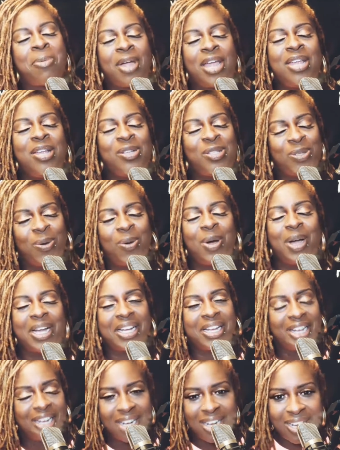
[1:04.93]
pray you
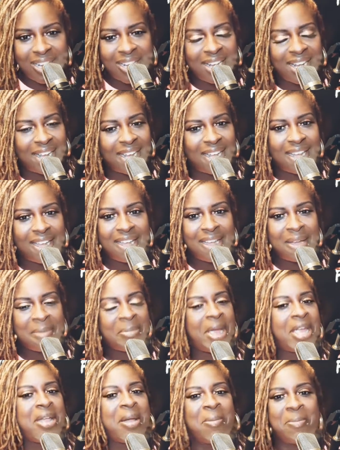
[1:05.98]
doing good.
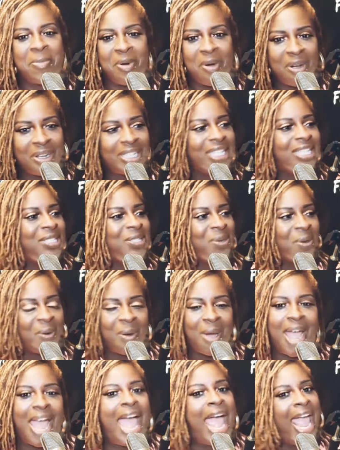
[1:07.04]
Pray your morning's
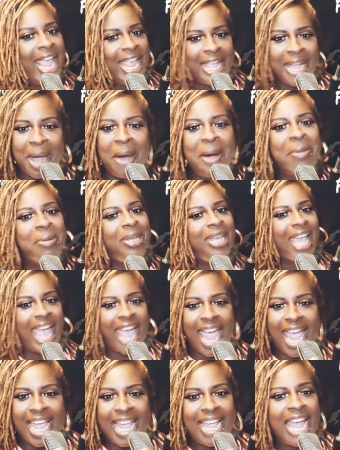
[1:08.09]
going
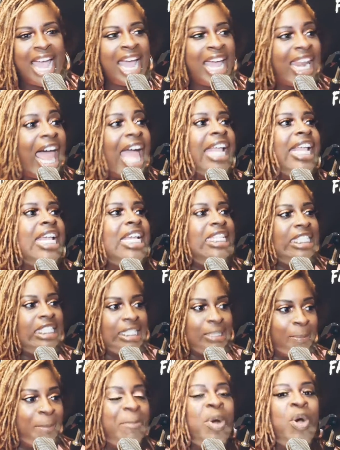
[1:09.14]
a-okay. Like it's
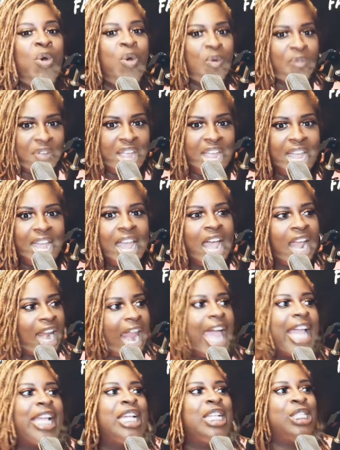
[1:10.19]
moving,
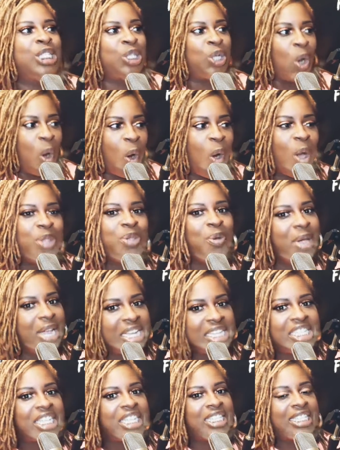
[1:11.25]
like it's going. You
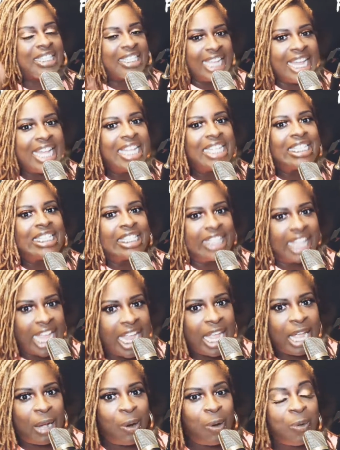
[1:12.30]
ain't just sitting
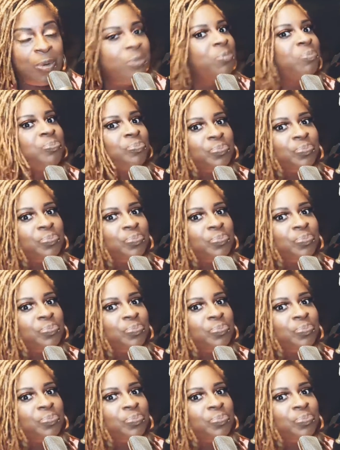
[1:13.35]
still.